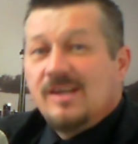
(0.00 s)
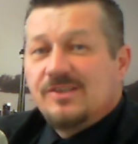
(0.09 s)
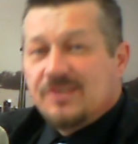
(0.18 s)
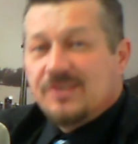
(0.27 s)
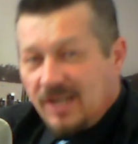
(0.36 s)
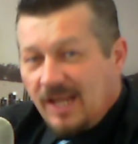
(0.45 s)

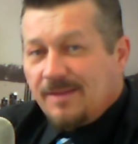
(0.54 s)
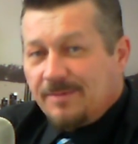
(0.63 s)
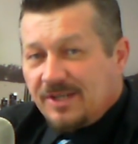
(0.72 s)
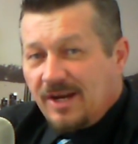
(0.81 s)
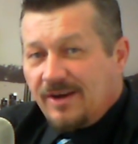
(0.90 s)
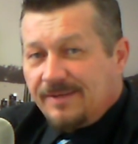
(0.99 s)
It's Canadian
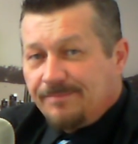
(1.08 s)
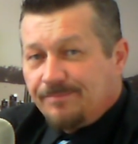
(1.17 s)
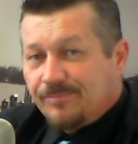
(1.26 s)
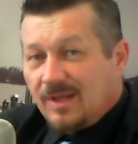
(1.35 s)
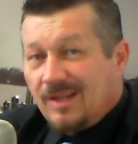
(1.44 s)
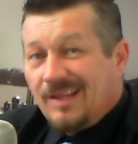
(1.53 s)
Libertarian,
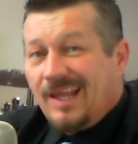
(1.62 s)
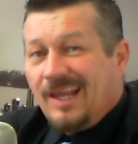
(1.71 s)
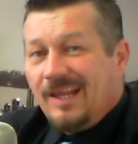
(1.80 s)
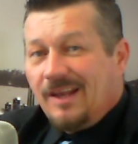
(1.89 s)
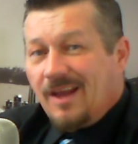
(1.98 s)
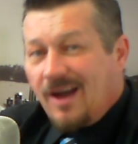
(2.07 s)

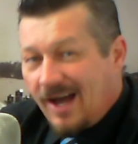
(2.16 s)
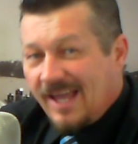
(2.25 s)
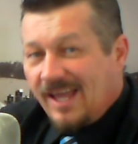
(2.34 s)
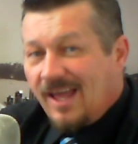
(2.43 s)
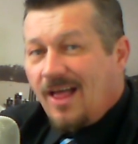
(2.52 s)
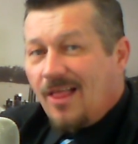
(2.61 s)
and
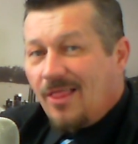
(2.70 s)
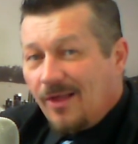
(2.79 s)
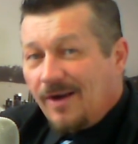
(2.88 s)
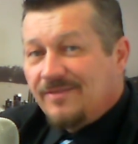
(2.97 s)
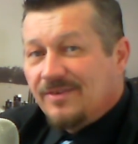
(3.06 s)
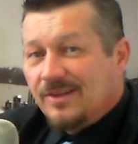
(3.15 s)
I
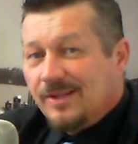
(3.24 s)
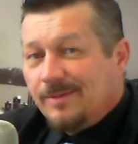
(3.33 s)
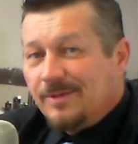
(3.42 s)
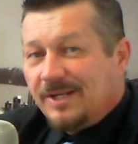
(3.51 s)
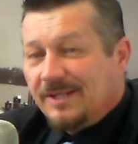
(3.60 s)
love liberty.